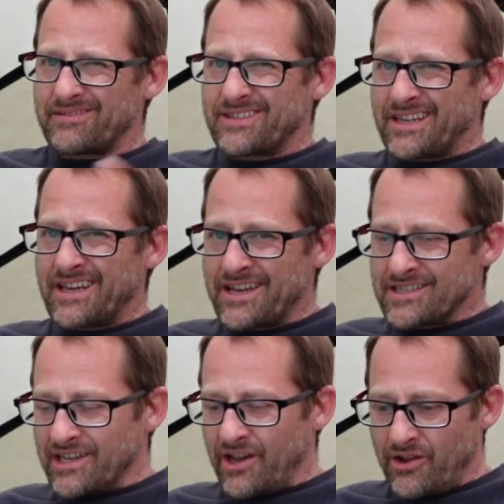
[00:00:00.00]

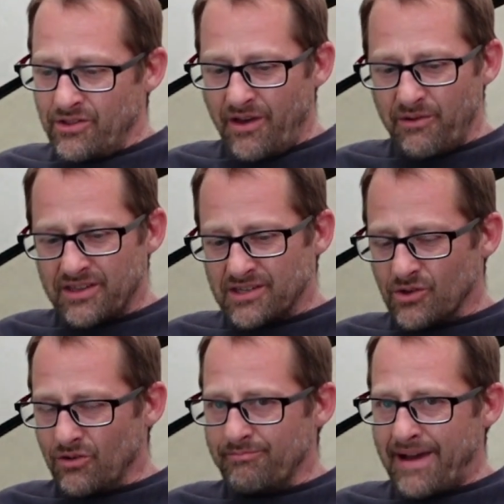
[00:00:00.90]
years ago they were the
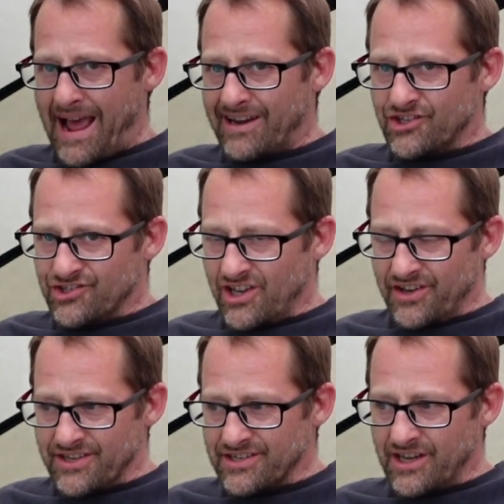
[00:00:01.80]
sort of match
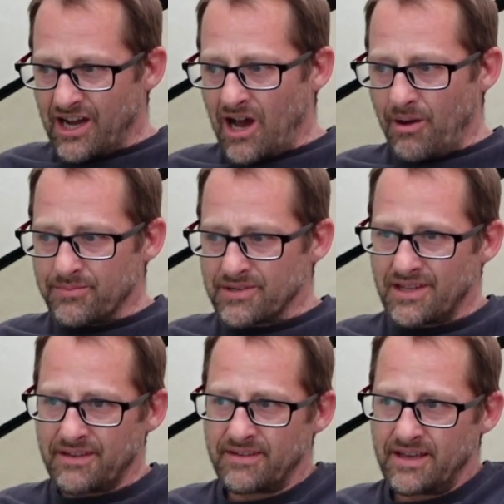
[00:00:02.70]
size carps.
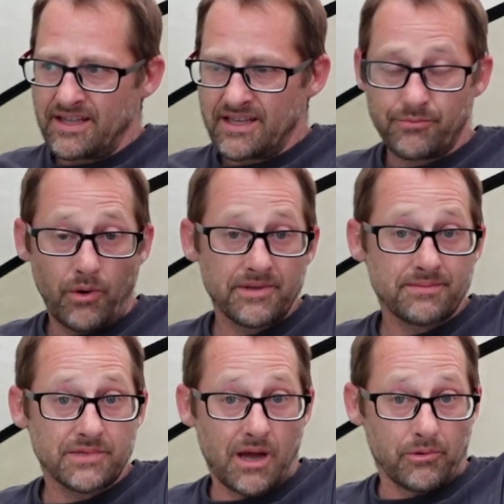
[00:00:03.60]
There's probably
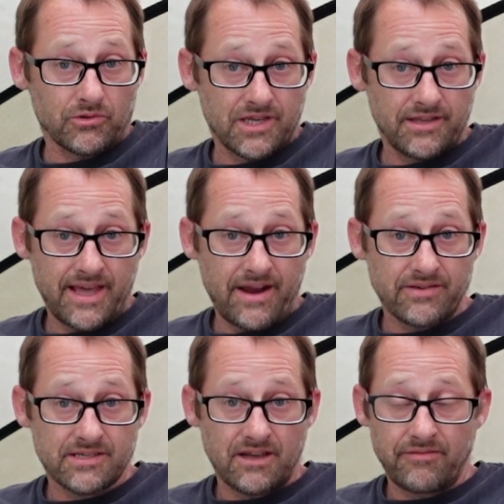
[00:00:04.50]
some doubles in there
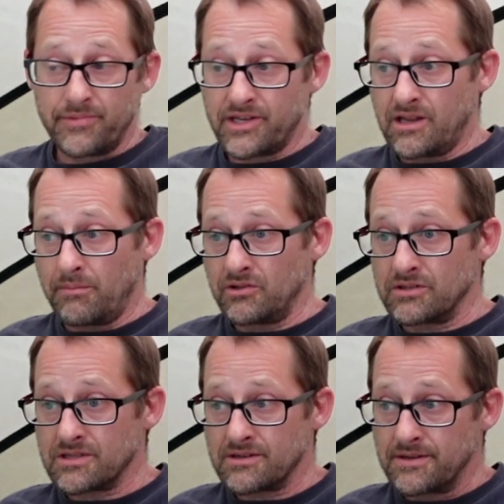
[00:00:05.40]
and stuff, mid
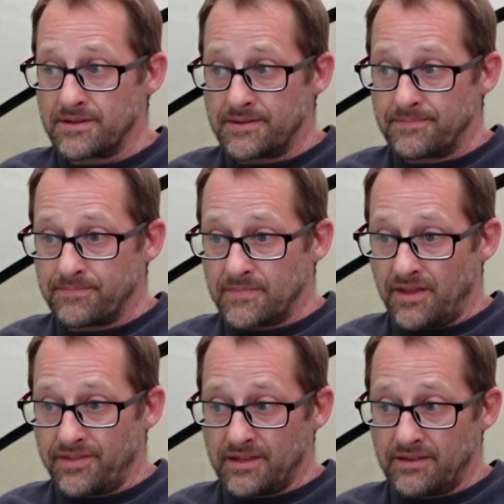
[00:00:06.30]
doubles.
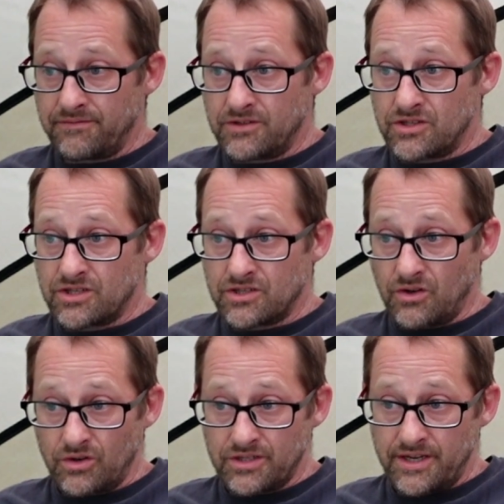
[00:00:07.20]
I think they've
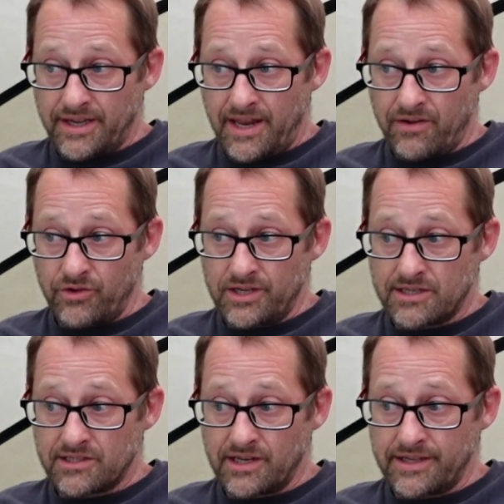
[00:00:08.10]
stocked it again
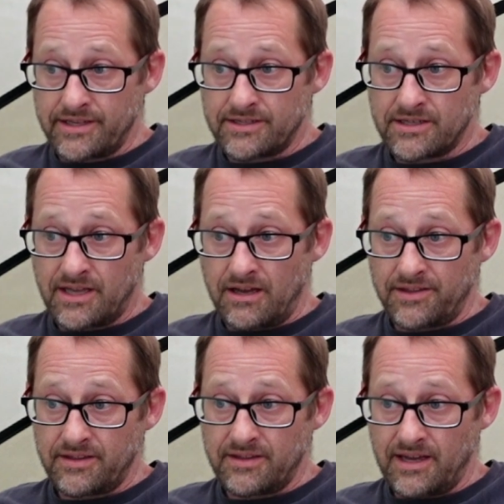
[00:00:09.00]
recently, so that I
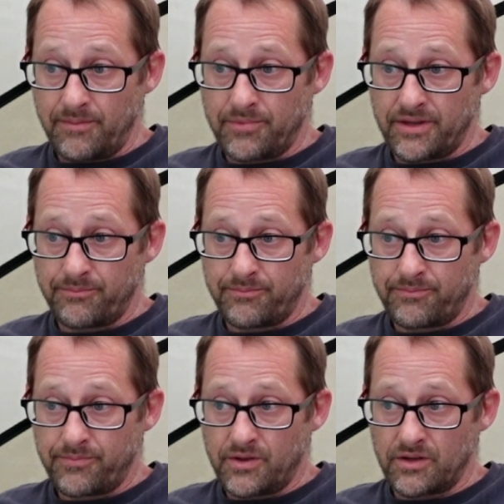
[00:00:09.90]
think that'd be a
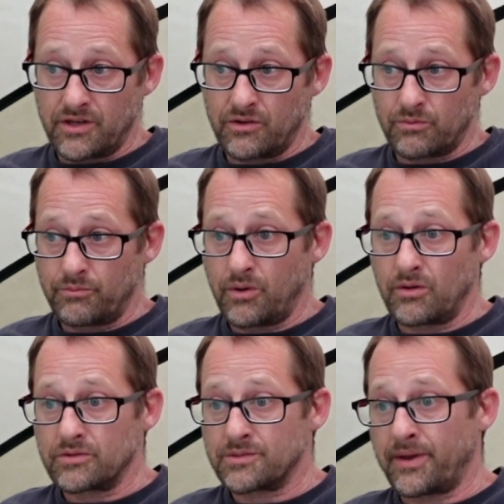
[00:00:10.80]
good little
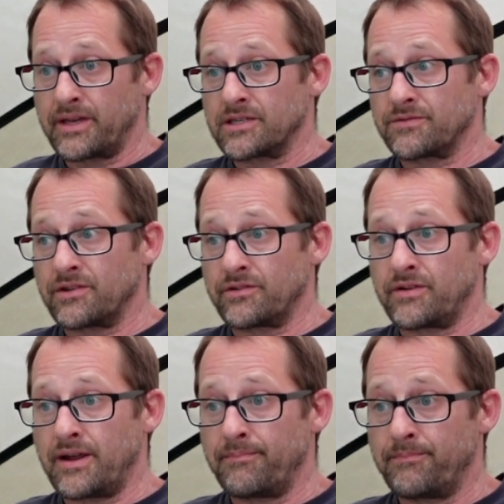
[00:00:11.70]
space
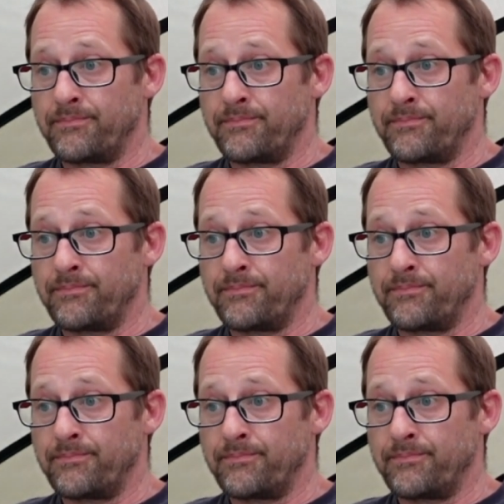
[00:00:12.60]
for